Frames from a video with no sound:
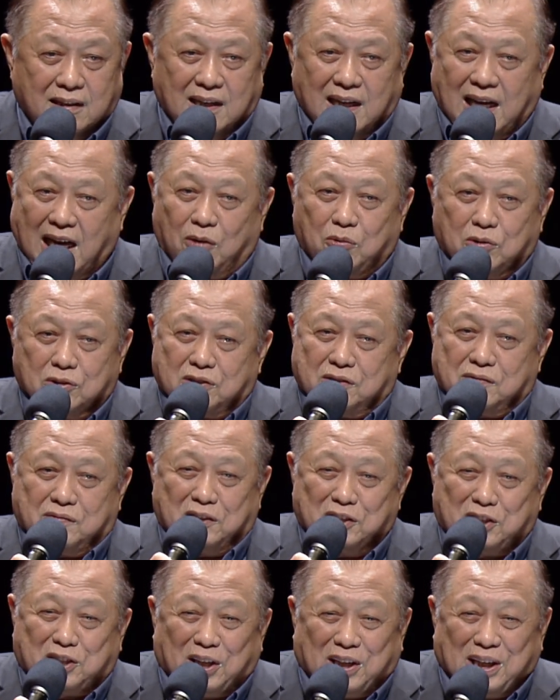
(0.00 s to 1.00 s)
I was
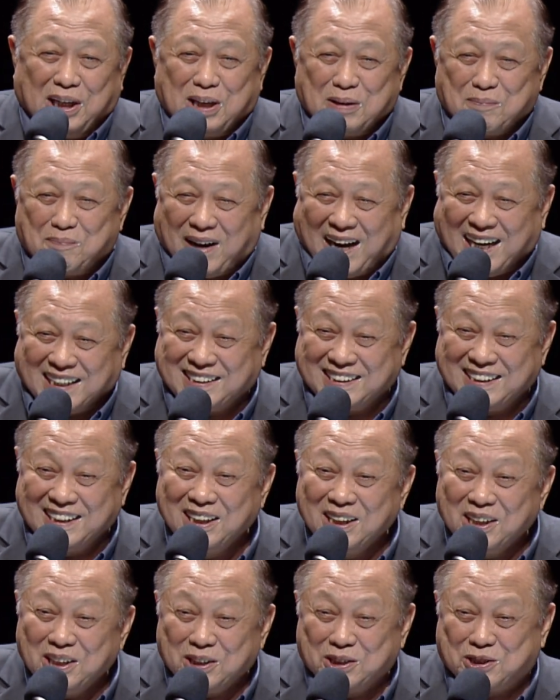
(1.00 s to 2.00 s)
virtually the pastor
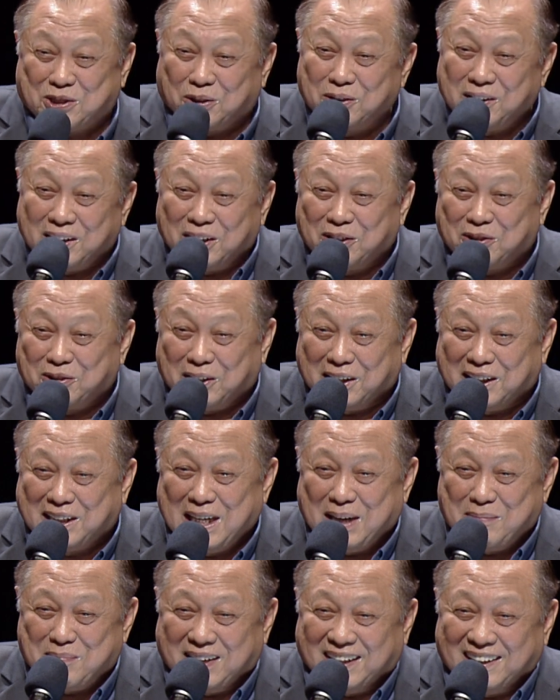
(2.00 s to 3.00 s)
thrown into the
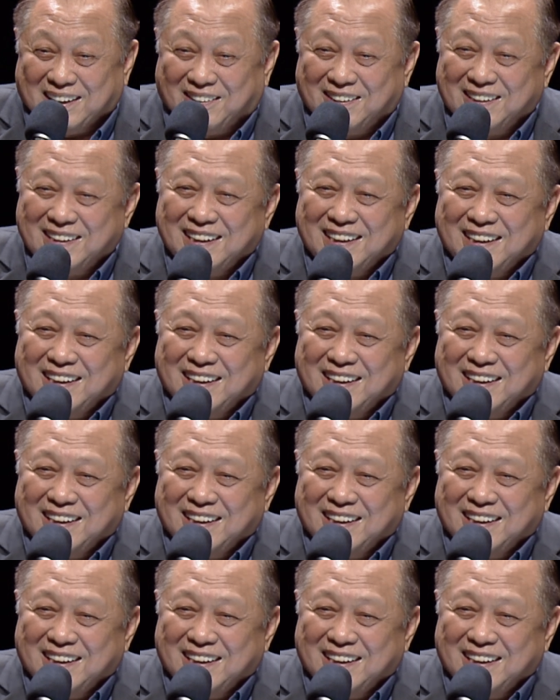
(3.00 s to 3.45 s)
deep, you know.